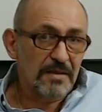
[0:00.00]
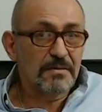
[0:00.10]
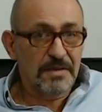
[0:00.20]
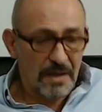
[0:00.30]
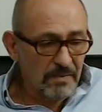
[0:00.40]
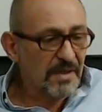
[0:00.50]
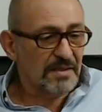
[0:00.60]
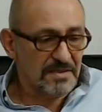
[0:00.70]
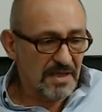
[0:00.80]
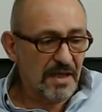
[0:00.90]
Yeah, we can
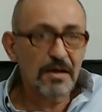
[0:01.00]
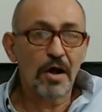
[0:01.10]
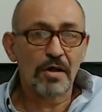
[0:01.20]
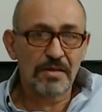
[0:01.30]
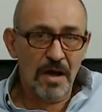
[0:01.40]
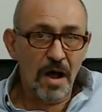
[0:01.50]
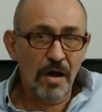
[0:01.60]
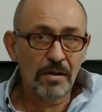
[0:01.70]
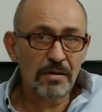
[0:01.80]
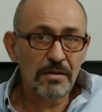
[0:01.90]
say on the
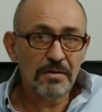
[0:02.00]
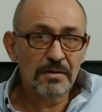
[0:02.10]
whole,